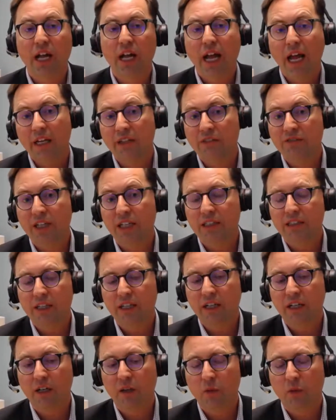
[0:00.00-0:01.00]
And in fact,
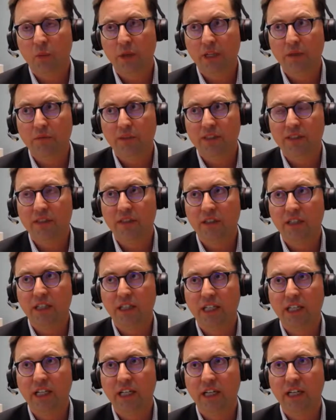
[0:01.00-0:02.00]
we
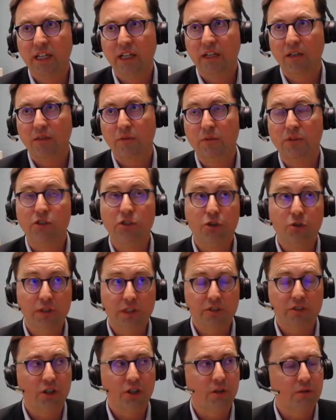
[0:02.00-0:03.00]
recently, it was 2
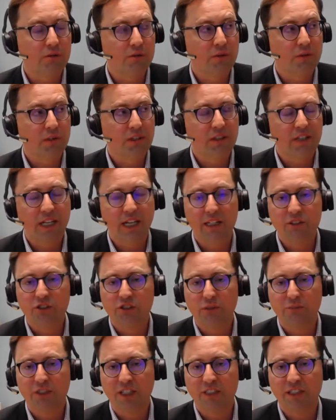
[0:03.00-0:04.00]
years ago, it was one of the last
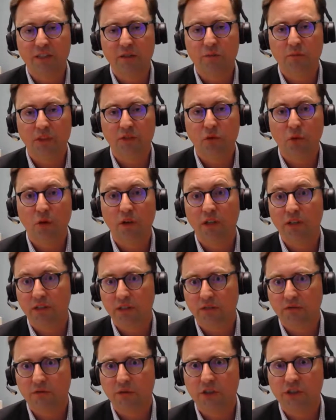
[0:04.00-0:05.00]
trips I did before the
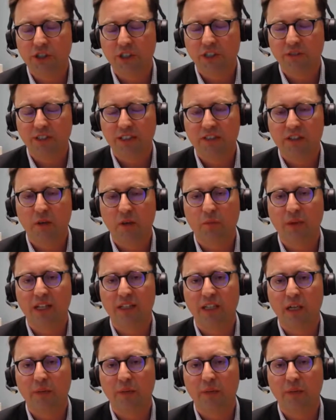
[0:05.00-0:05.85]
unfortunate events of the pandemic.